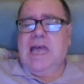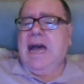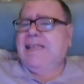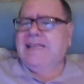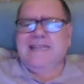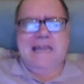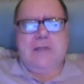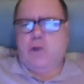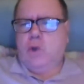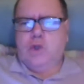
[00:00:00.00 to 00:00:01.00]
I didn't like
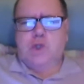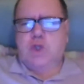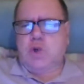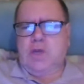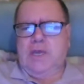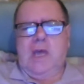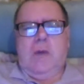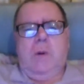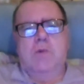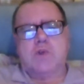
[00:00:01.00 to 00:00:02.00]
the Cult of Chucky.
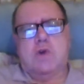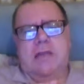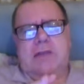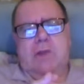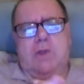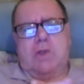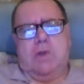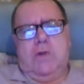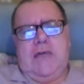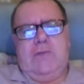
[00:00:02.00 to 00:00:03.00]
What was all
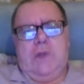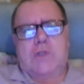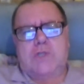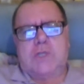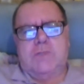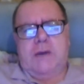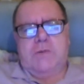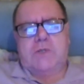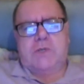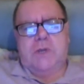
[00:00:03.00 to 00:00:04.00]
that nonsense about